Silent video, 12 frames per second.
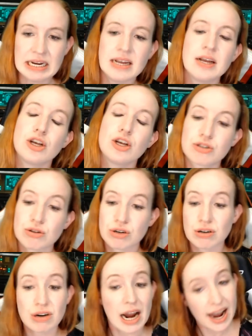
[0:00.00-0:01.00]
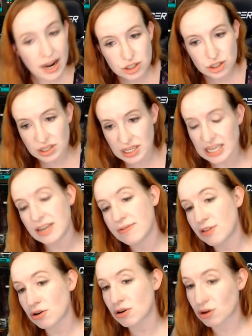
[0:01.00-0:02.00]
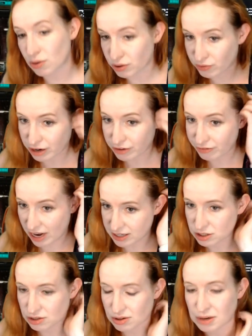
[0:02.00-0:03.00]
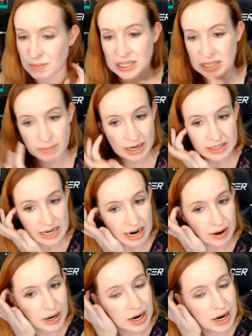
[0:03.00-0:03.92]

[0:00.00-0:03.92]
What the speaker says: So you're actually, even though you're going very fast, you're going 1,000,000 miles an hour,